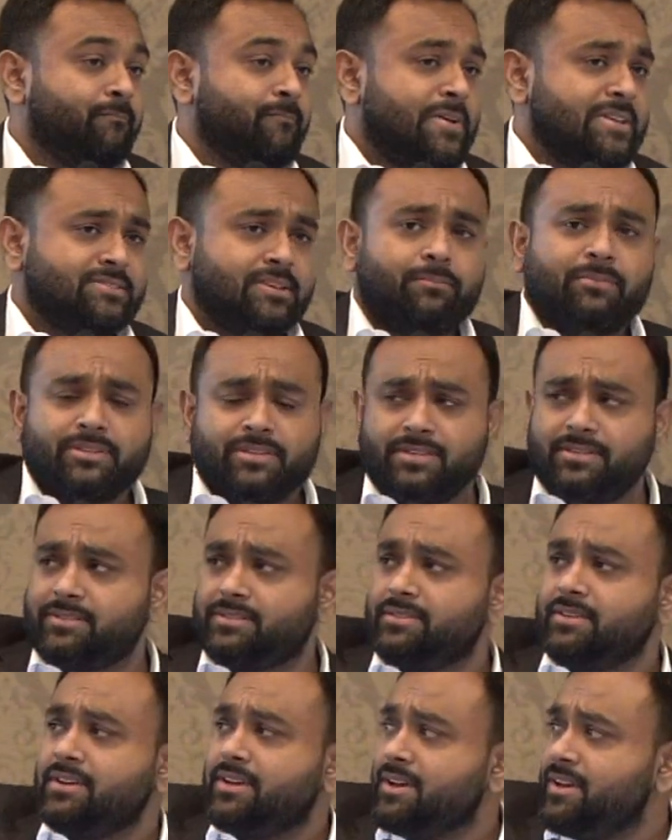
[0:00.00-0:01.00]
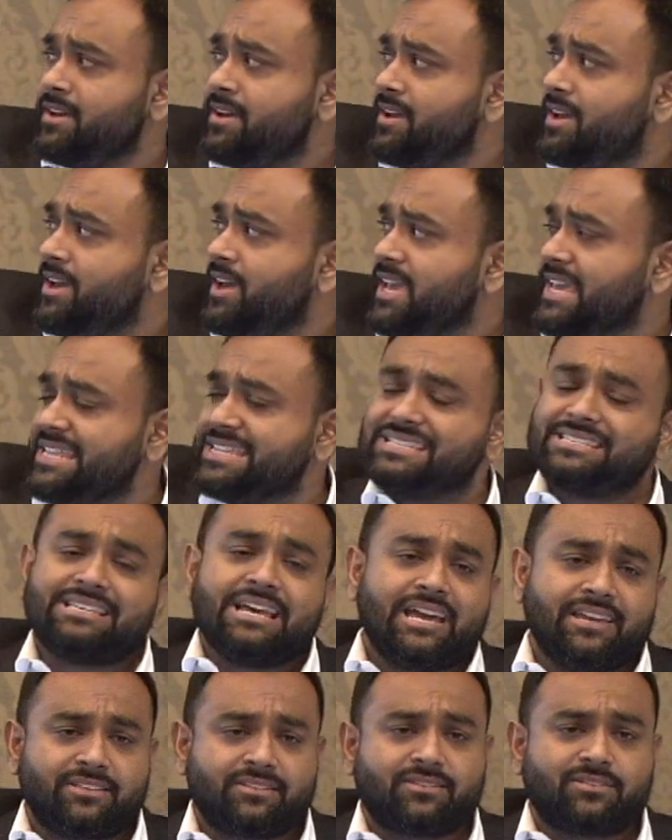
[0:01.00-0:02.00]
And some of these
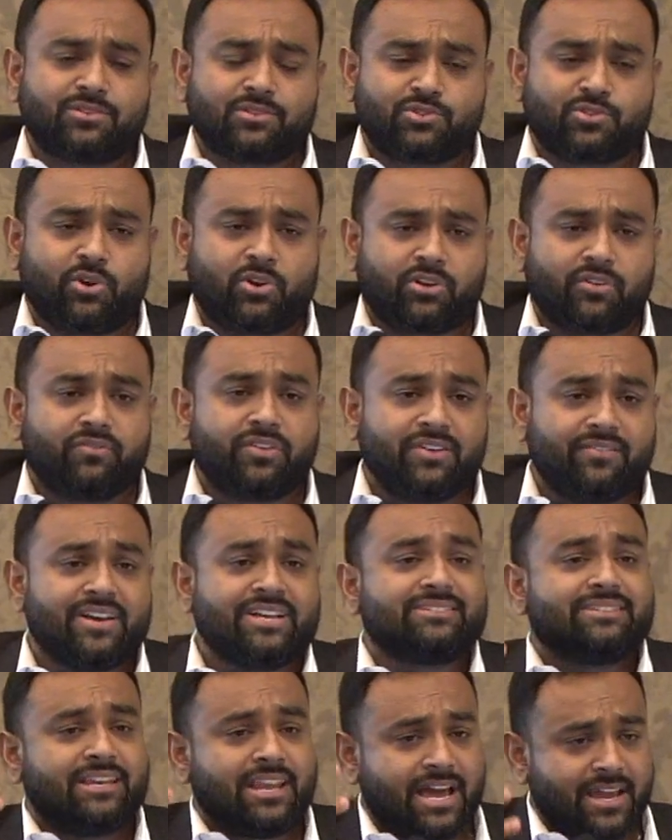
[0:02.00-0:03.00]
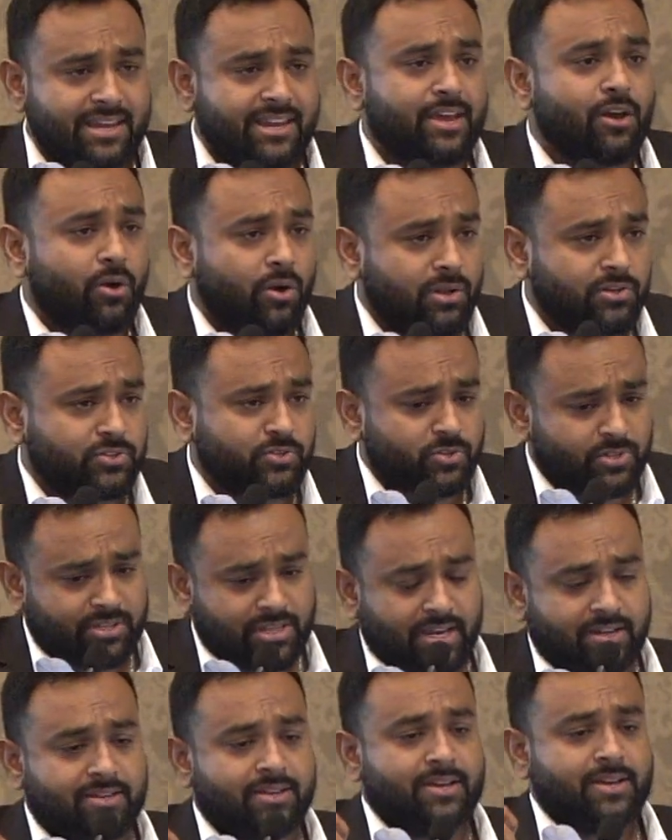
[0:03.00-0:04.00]
insights sort of give us an idea also
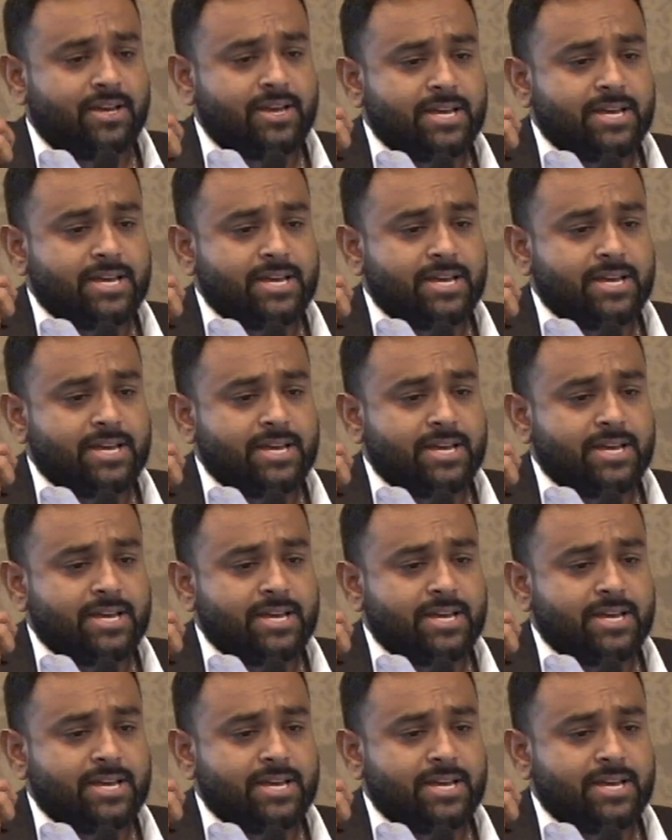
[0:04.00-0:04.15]
that